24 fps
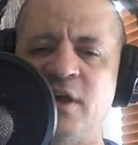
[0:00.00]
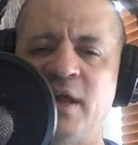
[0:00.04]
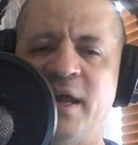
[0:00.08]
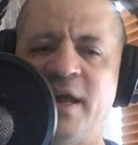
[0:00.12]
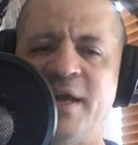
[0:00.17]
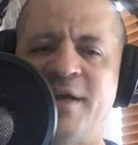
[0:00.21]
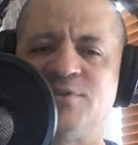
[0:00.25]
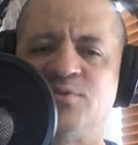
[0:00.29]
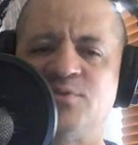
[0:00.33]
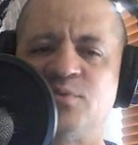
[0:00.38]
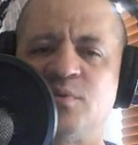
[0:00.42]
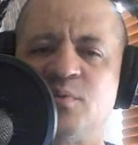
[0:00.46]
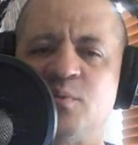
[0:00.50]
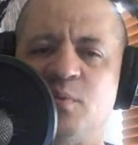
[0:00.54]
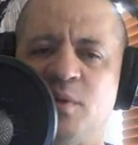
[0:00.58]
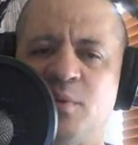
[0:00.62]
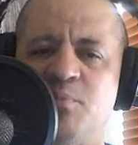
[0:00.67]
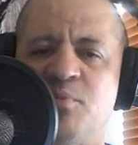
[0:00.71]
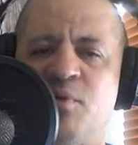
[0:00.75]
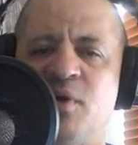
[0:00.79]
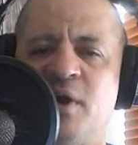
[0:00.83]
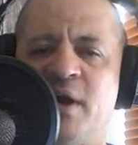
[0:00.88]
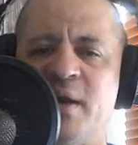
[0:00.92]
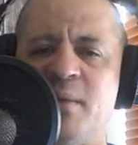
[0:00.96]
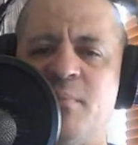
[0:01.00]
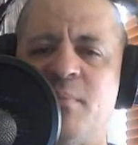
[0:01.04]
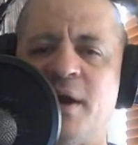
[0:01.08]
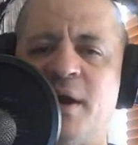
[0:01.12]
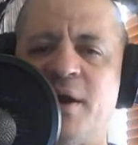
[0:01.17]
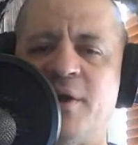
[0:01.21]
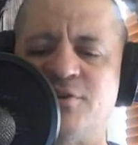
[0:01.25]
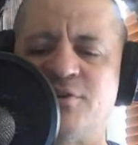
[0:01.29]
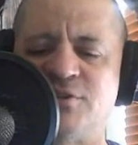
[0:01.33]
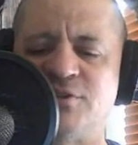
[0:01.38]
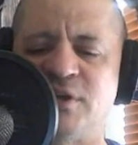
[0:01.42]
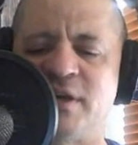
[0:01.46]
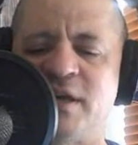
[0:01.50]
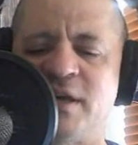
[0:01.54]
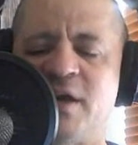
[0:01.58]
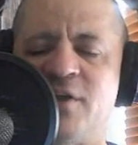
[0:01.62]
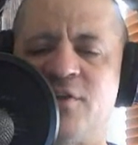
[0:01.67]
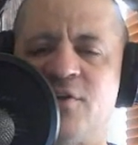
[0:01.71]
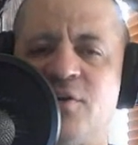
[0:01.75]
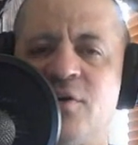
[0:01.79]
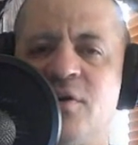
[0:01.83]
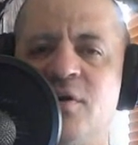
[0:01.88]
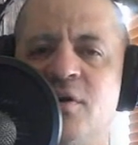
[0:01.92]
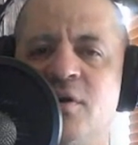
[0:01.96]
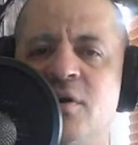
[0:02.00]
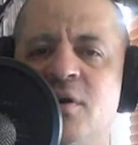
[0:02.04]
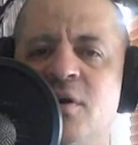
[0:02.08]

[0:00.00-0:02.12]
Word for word: hands with Brian Myers together.